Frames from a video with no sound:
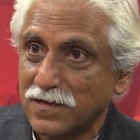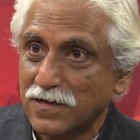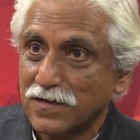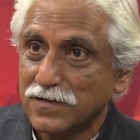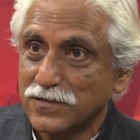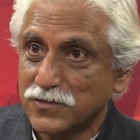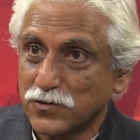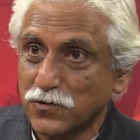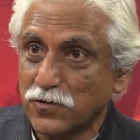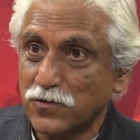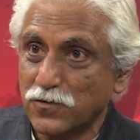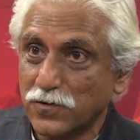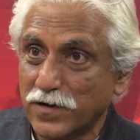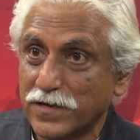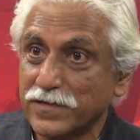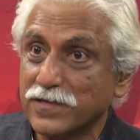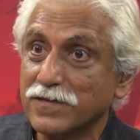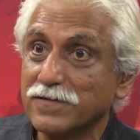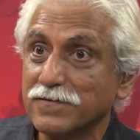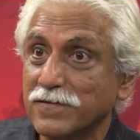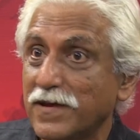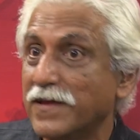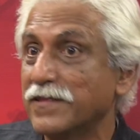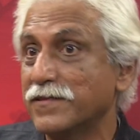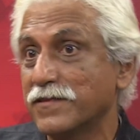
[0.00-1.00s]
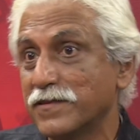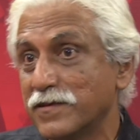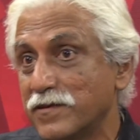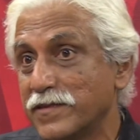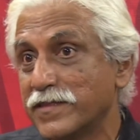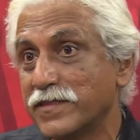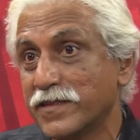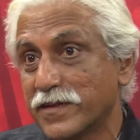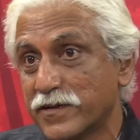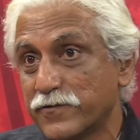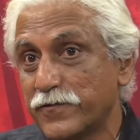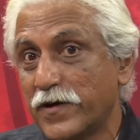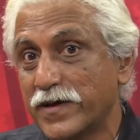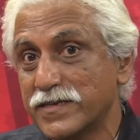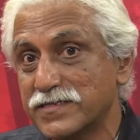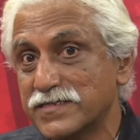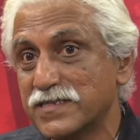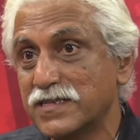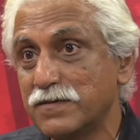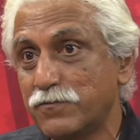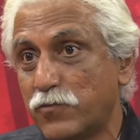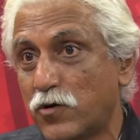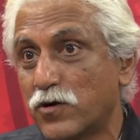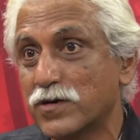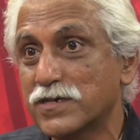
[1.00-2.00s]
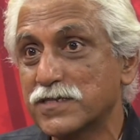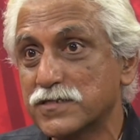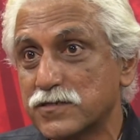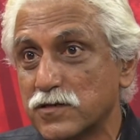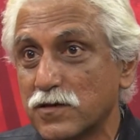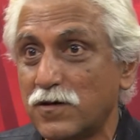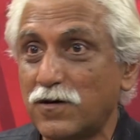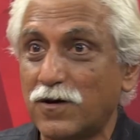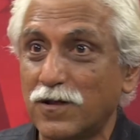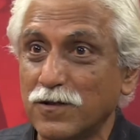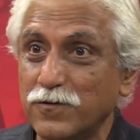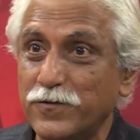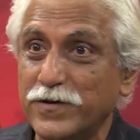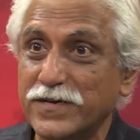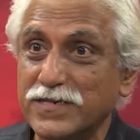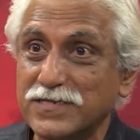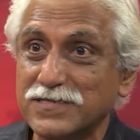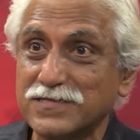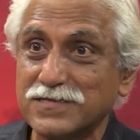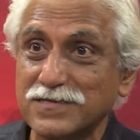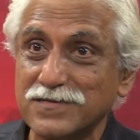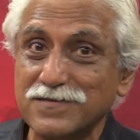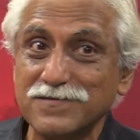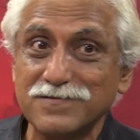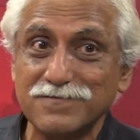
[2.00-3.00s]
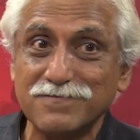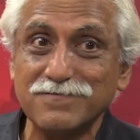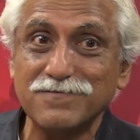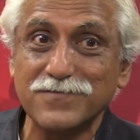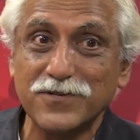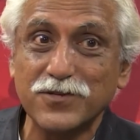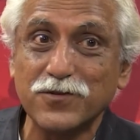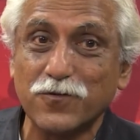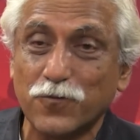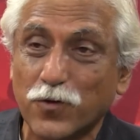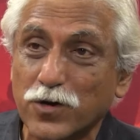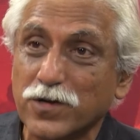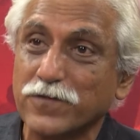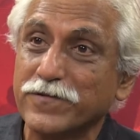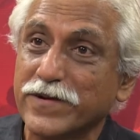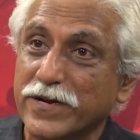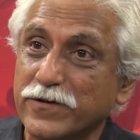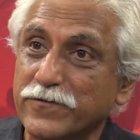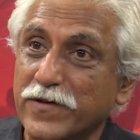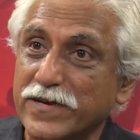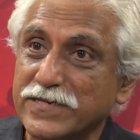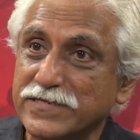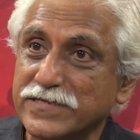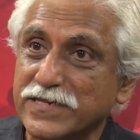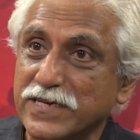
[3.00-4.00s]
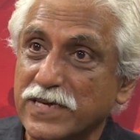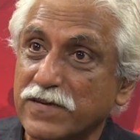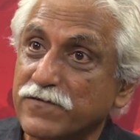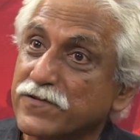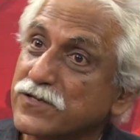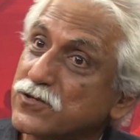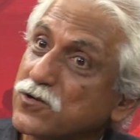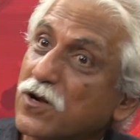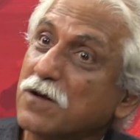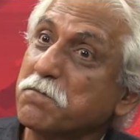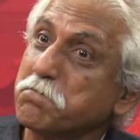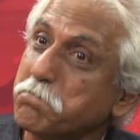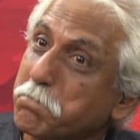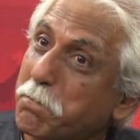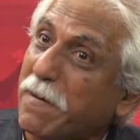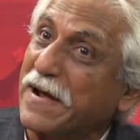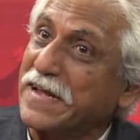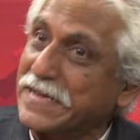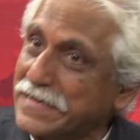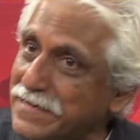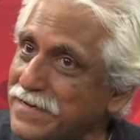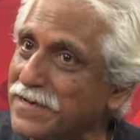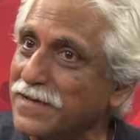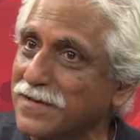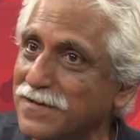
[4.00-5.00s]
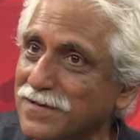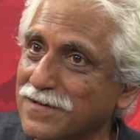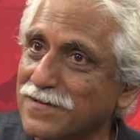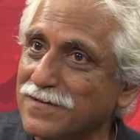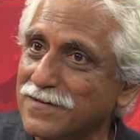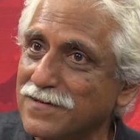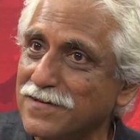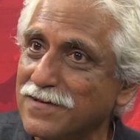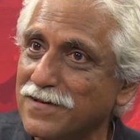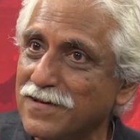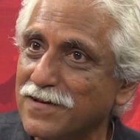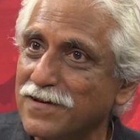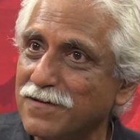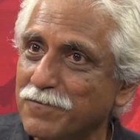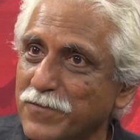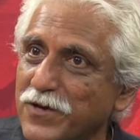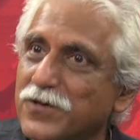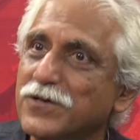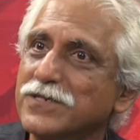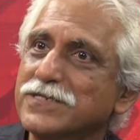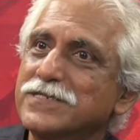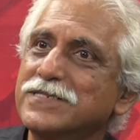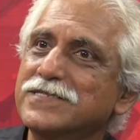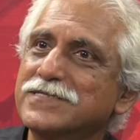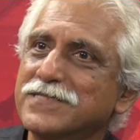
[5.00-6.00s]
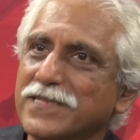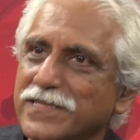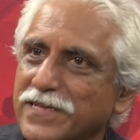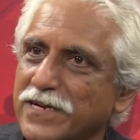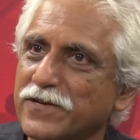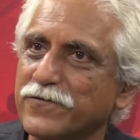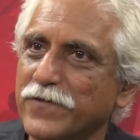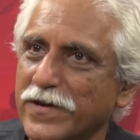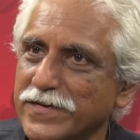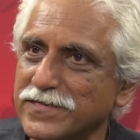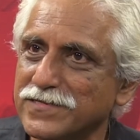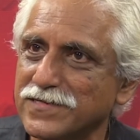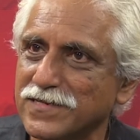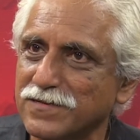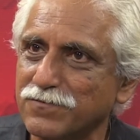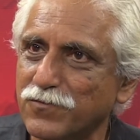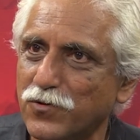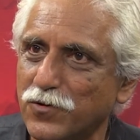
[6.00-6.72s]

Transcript: So and an advisory board is always, whatever advice they give is not binding because it's an advisory board.